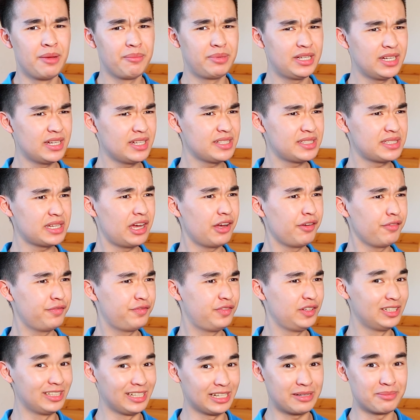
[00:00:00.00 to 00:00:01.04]
because I'll
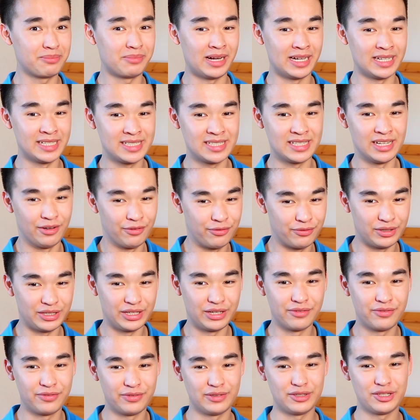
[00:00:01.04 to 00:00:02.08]
feel like my suffering
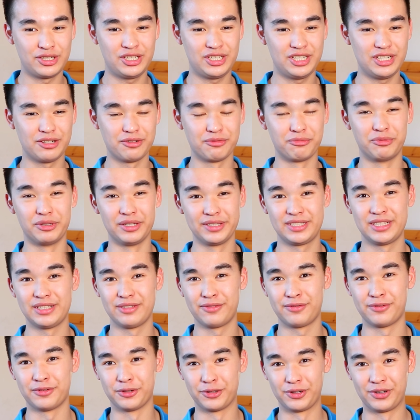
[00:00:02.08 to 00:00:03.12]
in first year
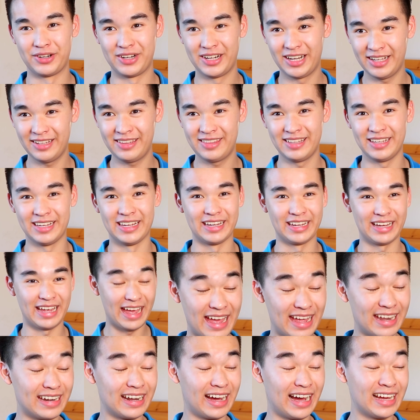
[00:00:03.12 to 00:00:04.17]
wasn't for nothing,
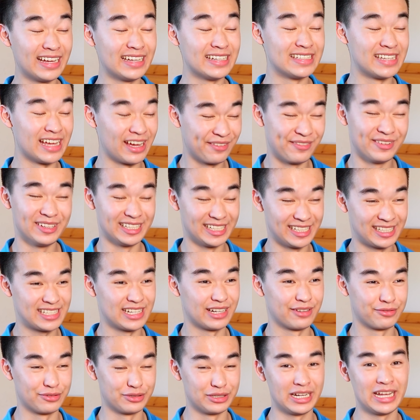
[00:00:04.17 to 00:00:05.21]
and I definitely
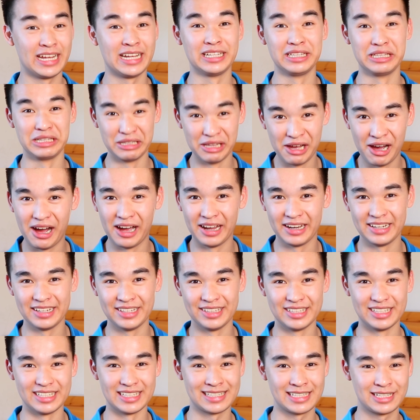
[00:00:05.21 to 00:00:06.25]
suffered a lot
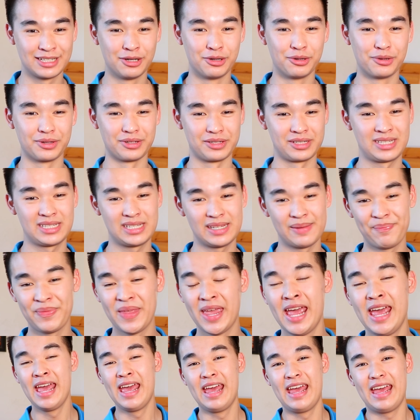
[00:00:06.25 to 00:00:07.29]
in this course.
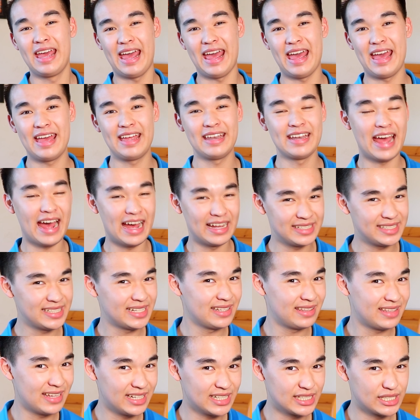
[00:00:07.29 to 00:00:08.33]
And as
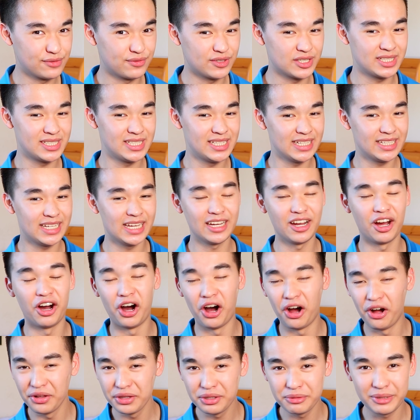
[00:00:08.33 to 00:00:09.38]
a thanks for sticking
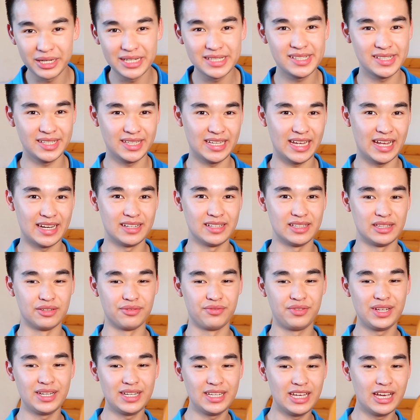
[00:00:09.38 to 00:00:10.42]
all the way to the end of the
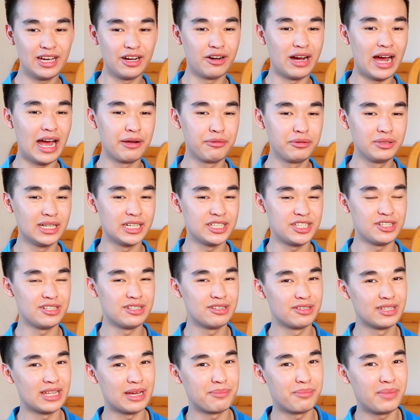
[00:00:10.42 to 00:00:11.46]
video, I will let you
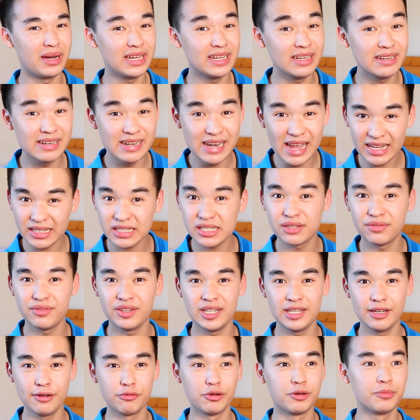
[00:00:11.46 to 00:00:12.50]
know that my next
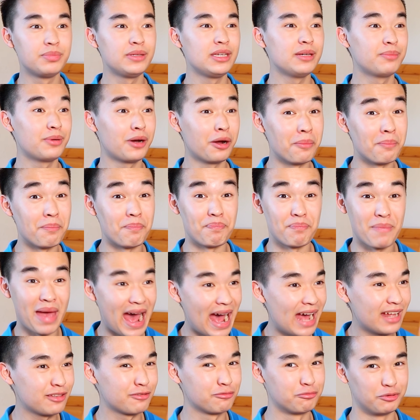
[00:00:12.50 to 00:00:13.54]
video will be about
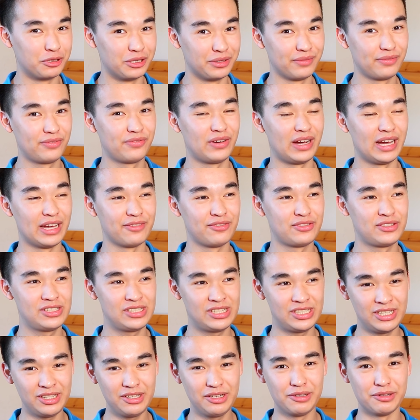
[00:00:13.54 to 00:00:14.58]
Math
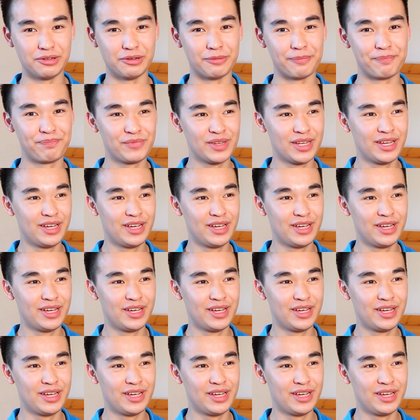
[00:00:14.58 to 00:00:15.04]
152